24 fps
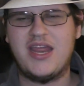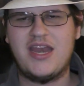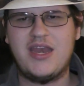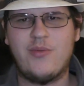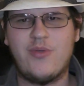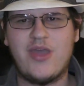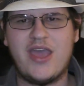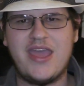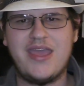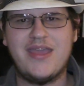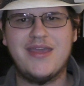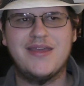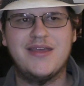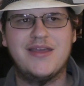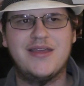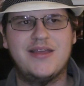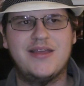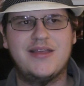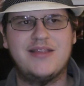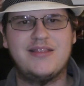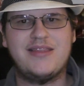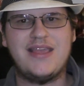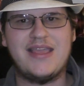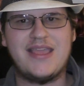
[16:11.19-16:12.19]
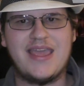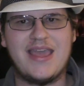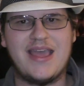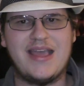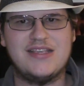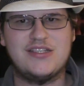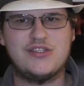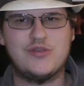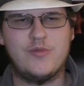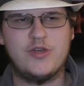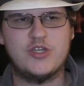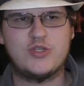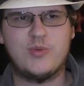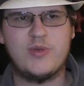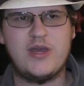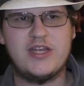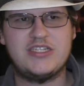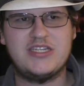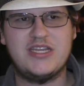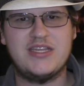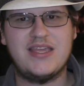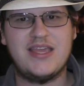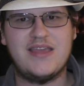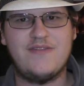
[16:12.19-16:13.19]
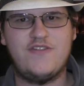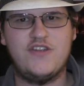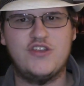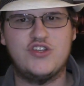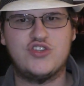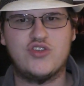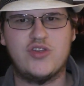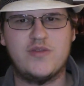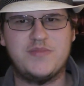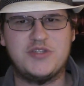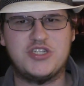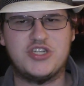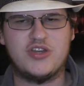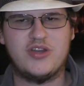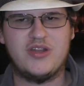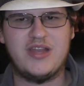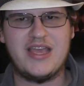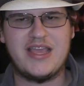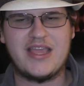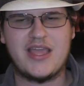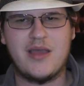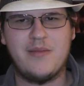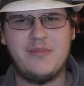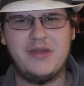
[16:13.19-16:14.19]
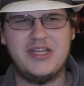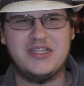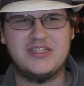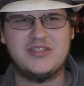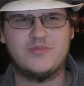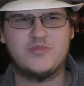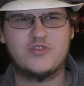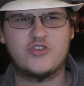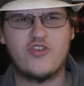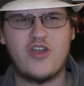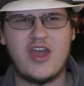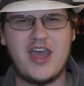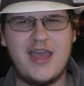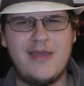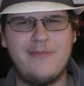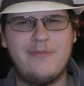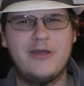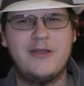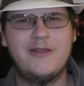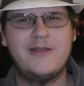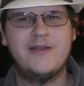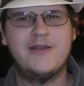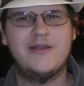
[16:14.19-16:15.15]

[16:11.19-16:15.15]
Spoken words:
Anyway, thank you guys so much for watching. If you enjoyed, be sure to like, comment, and subscribe.